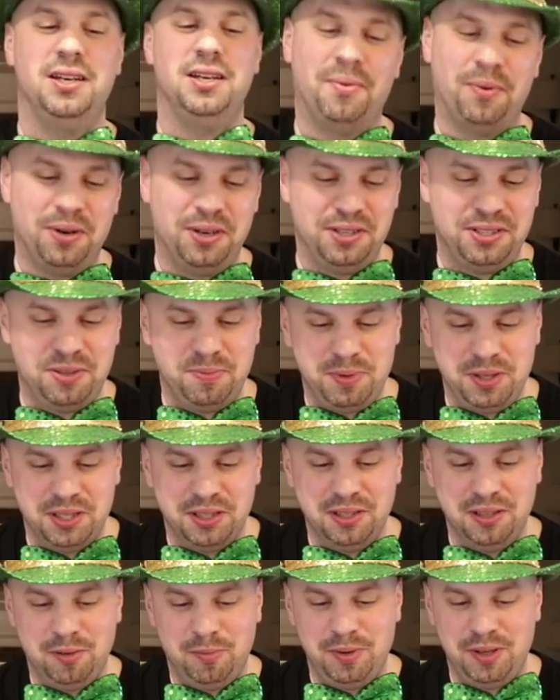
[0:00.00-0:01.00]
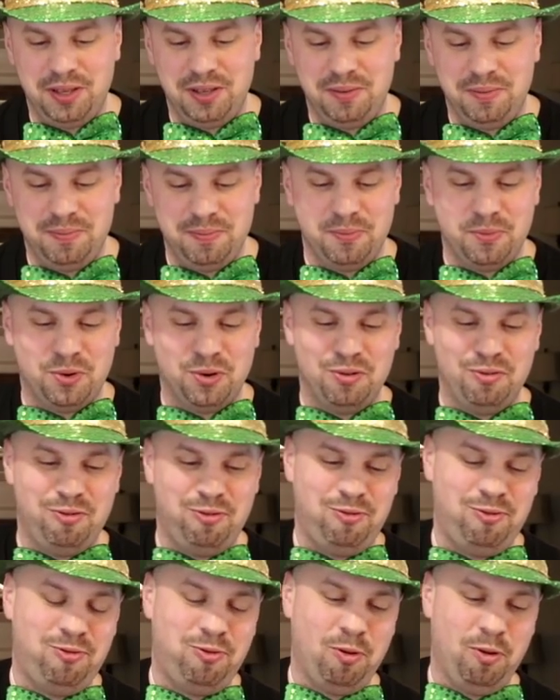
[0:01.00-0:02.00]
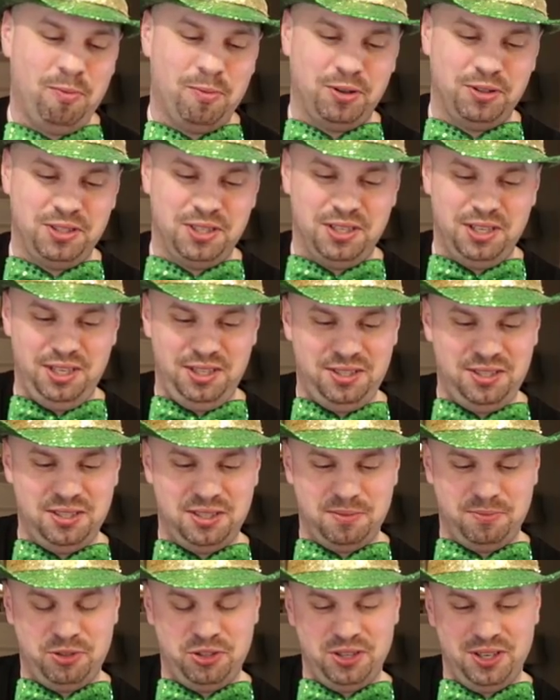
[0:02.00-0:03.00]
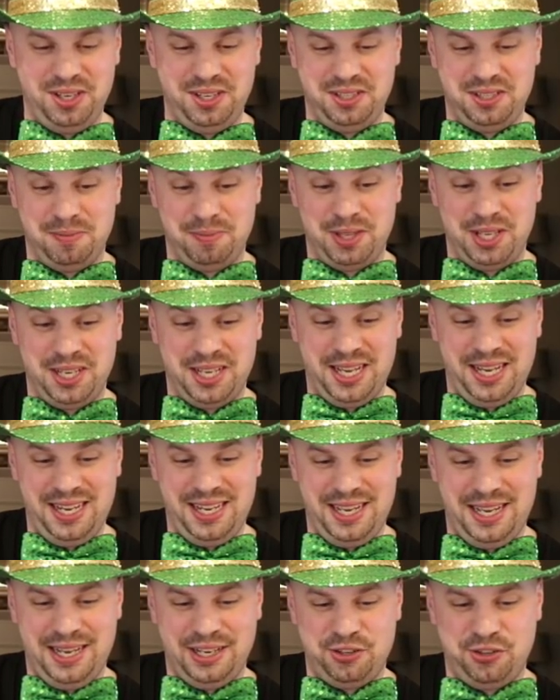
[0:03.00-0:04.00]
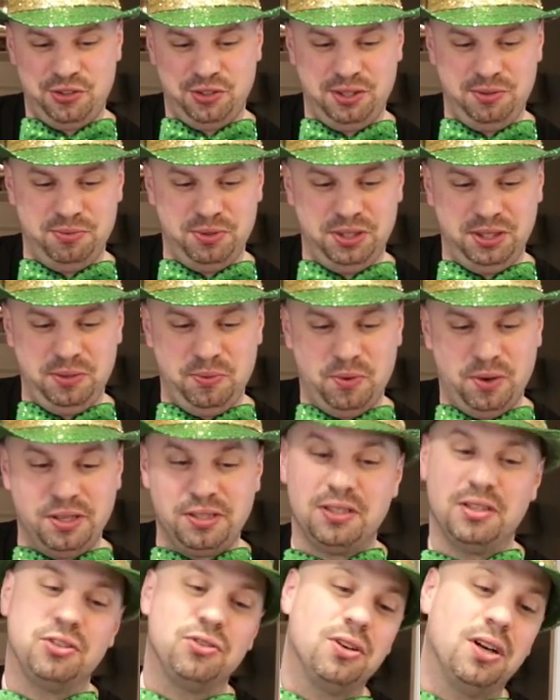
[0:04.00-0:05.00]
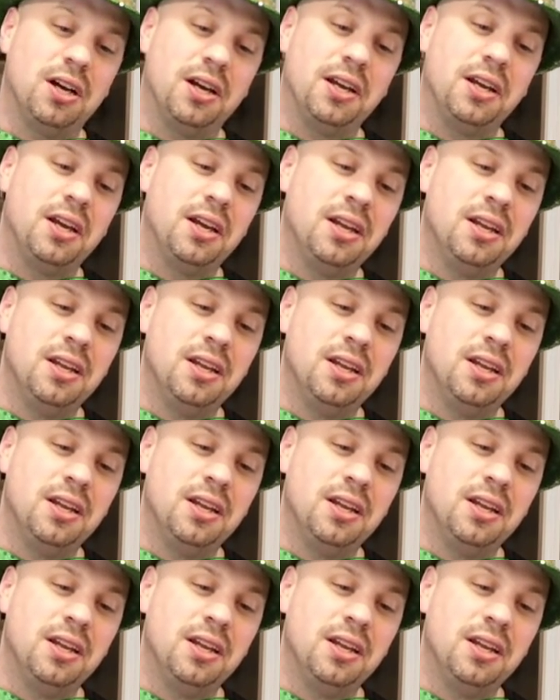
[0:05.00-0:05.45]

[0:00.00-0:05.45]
I wanted to be a little bit more formal tonight, since I'm trying something I actually really want to try.